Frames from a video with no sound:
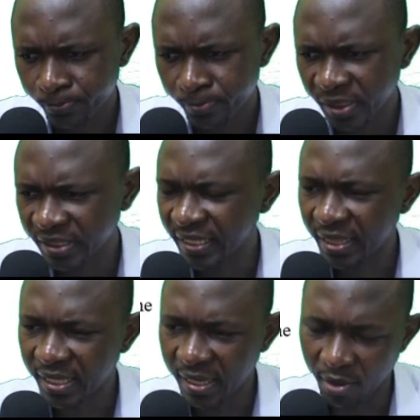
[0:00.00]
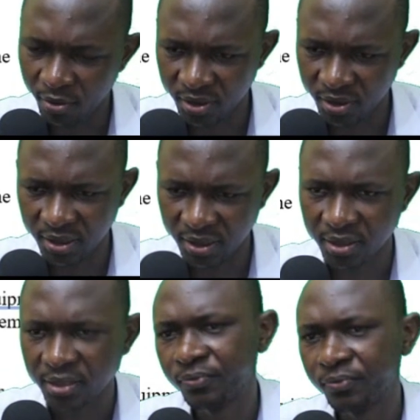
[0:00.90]
There's nothing about
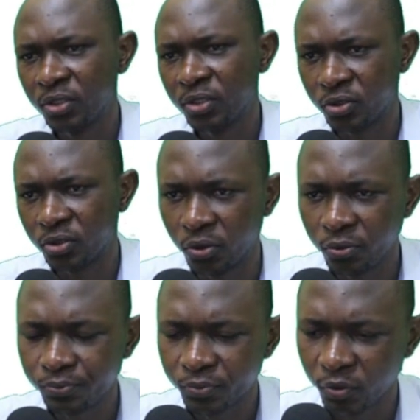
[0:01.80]
receipts. So